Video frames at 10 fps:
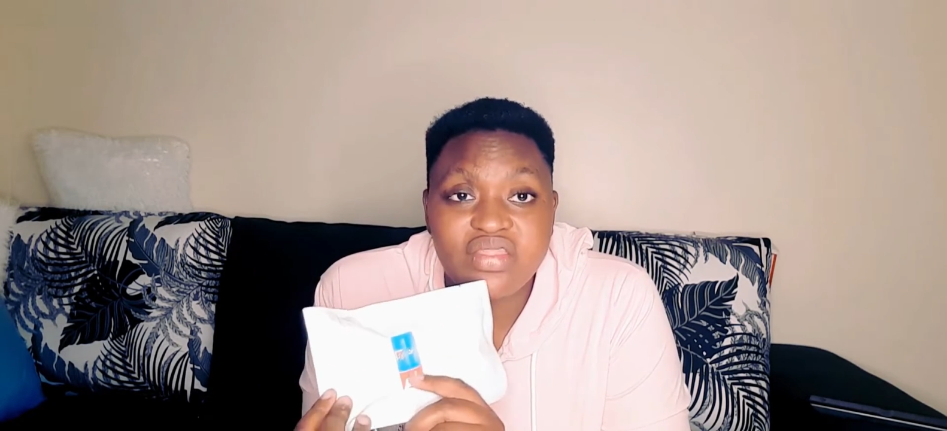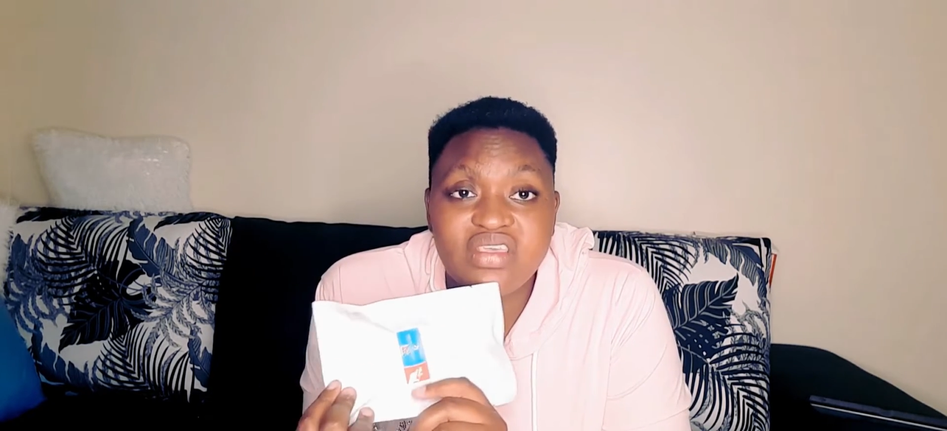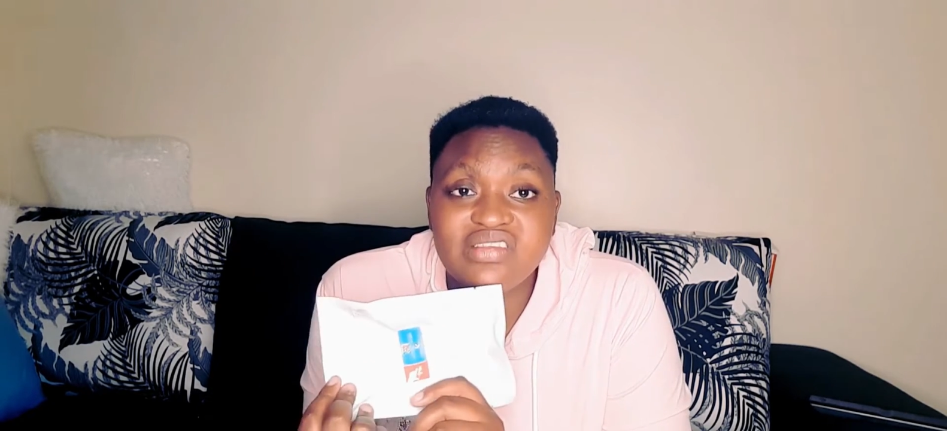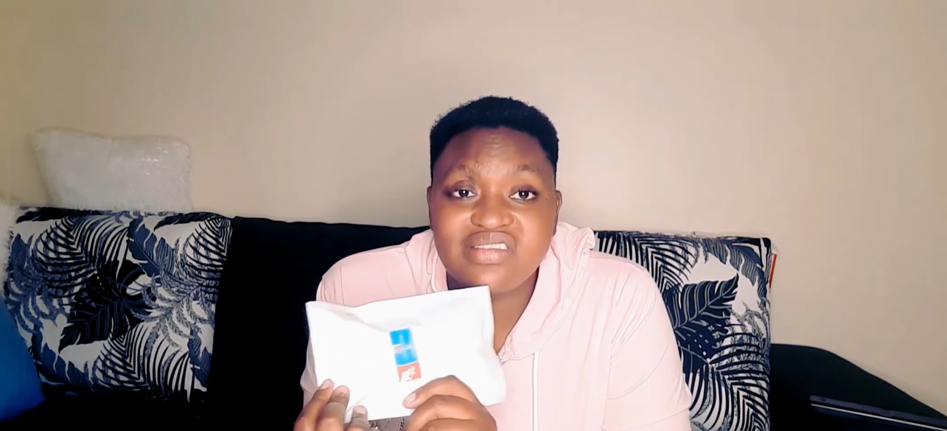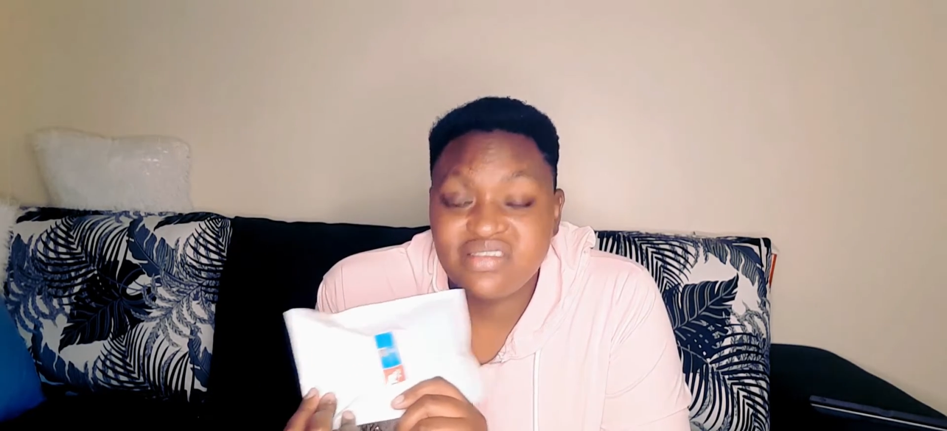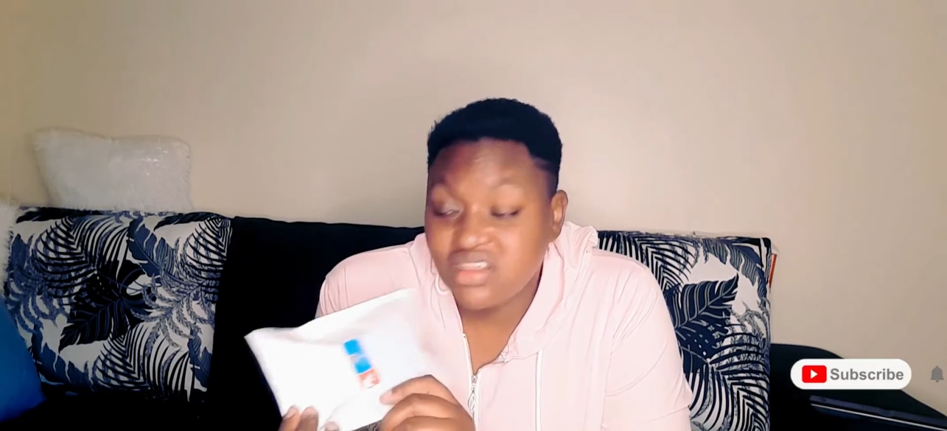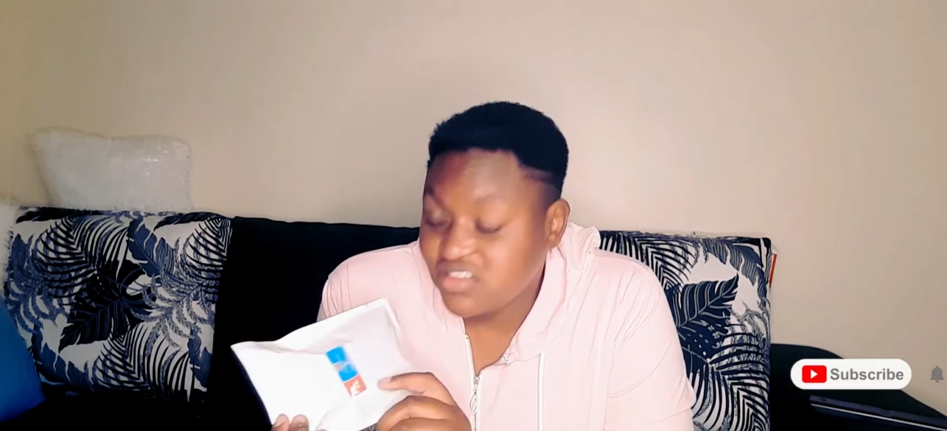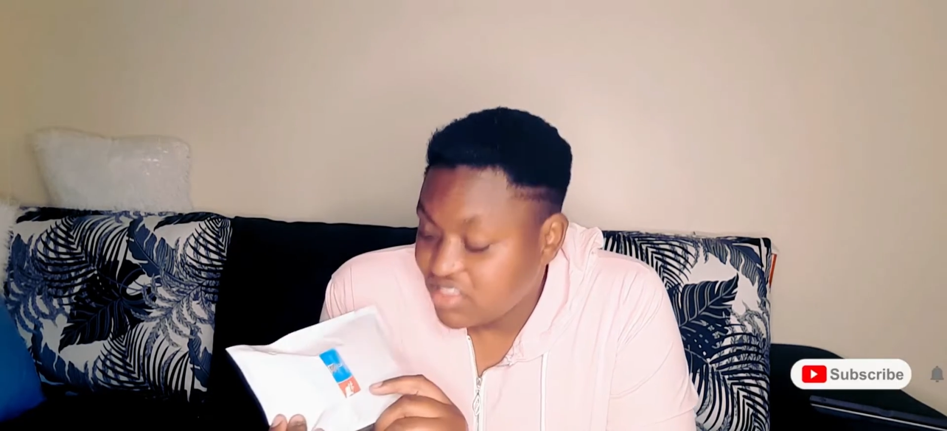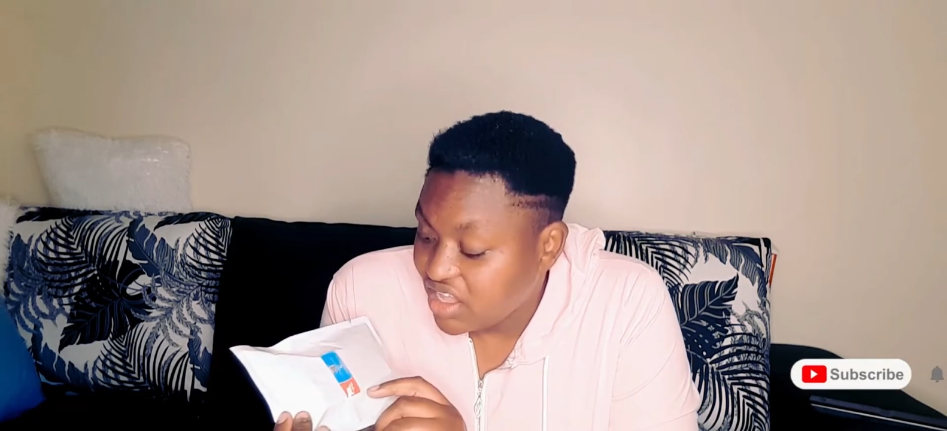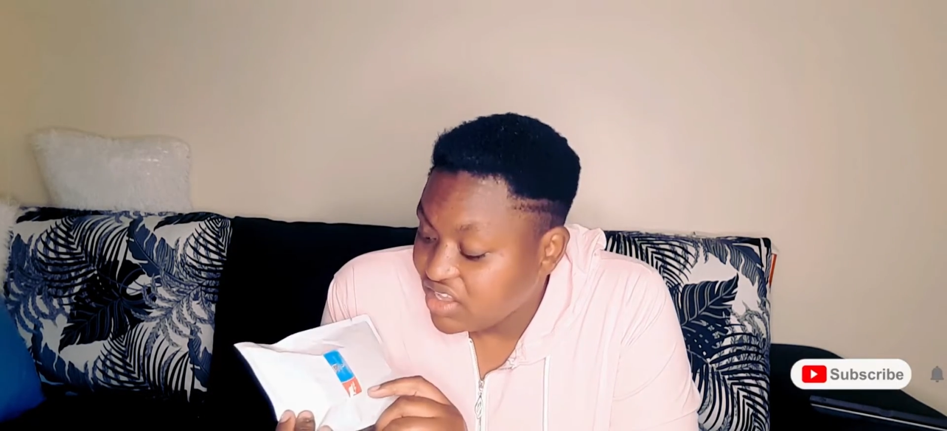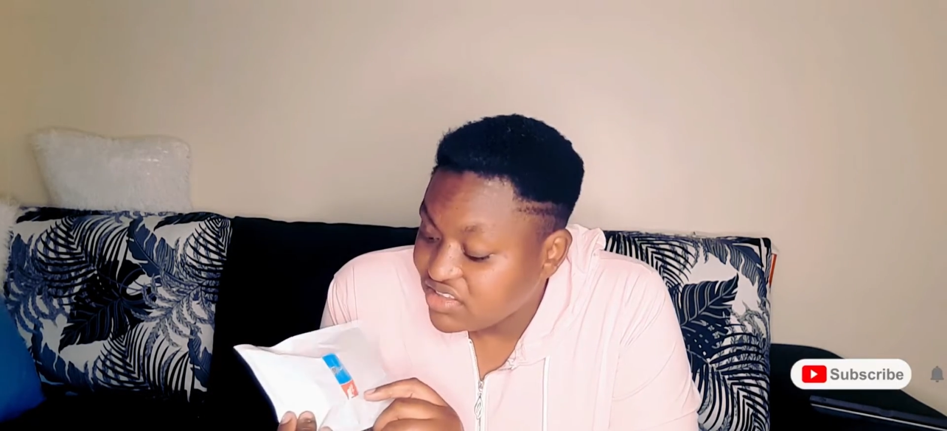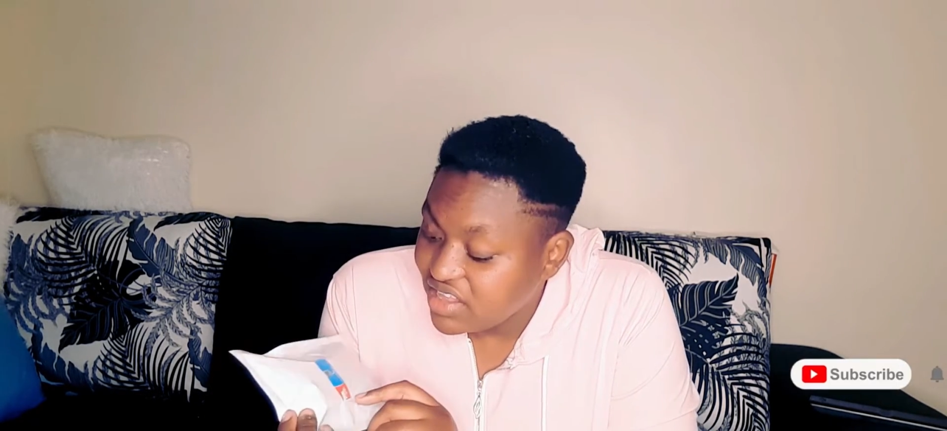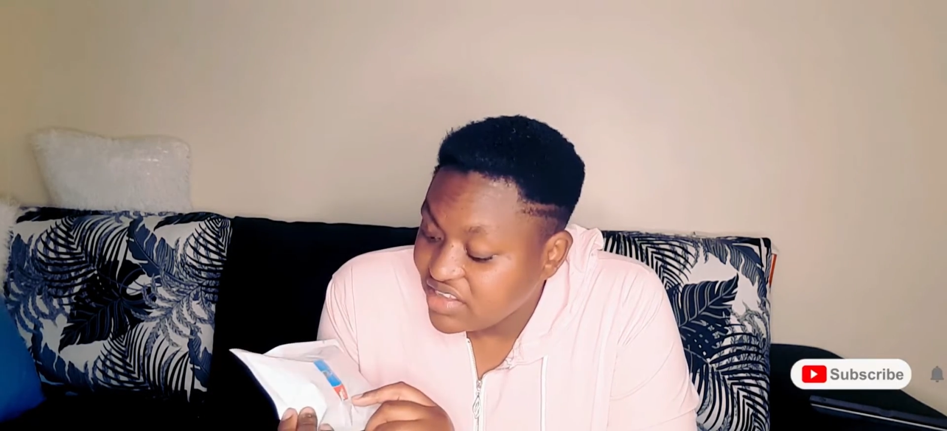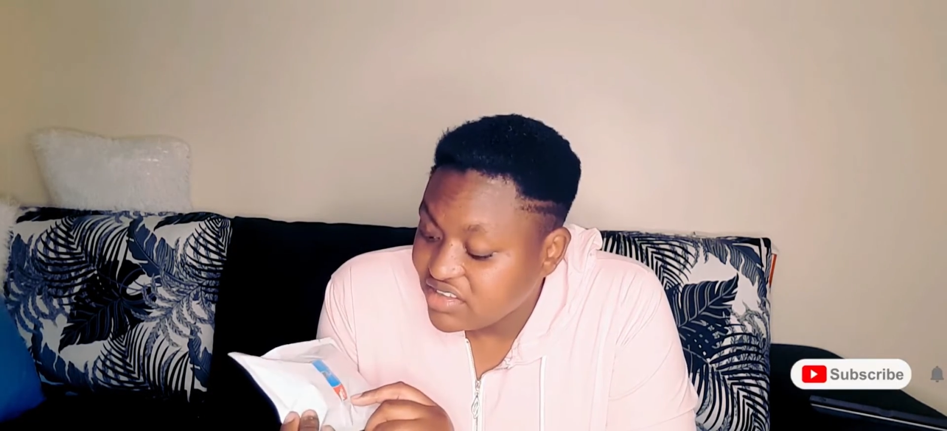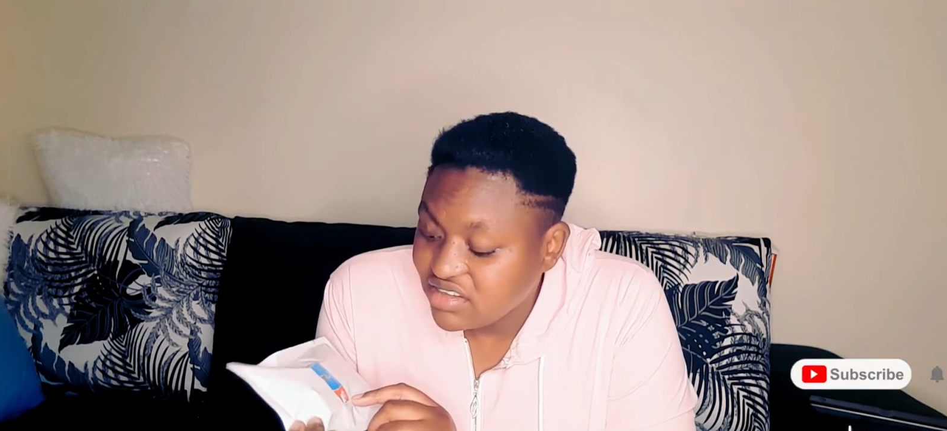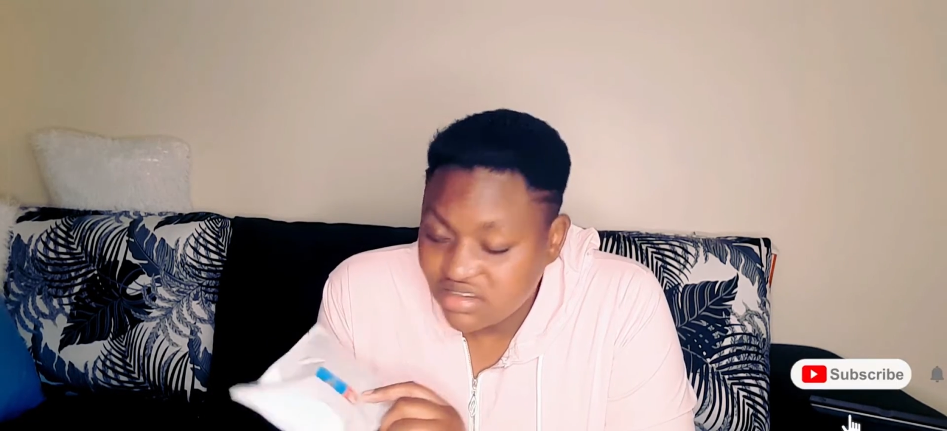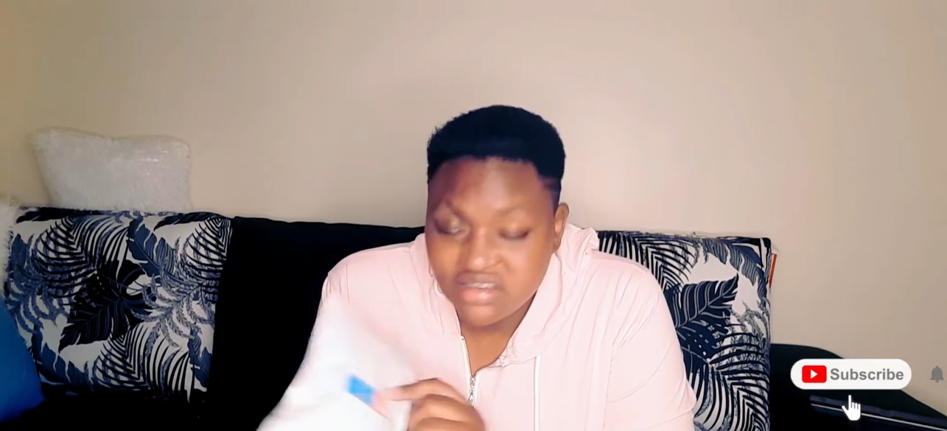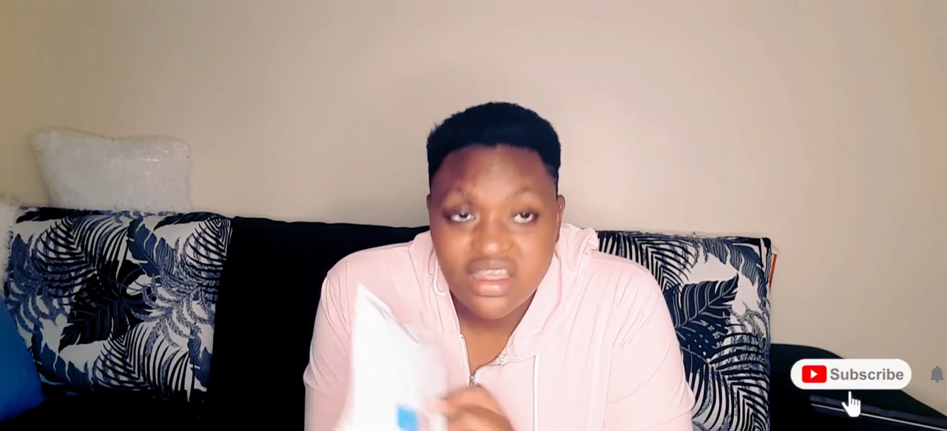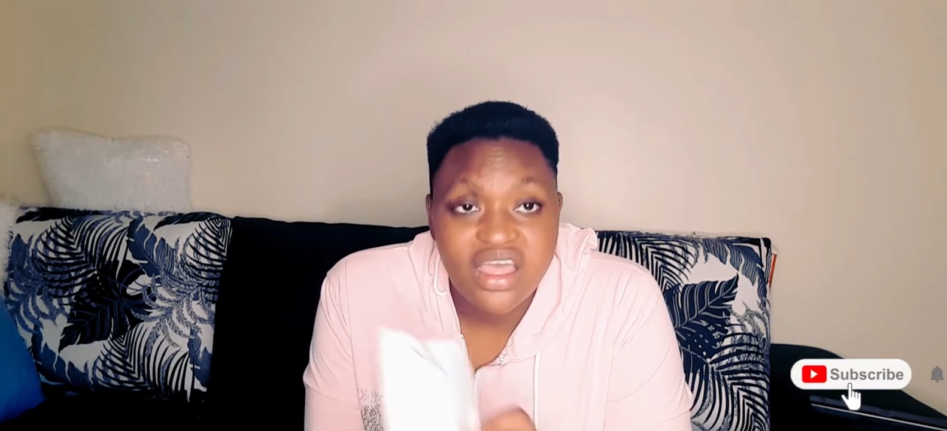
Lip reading: This is the easiest,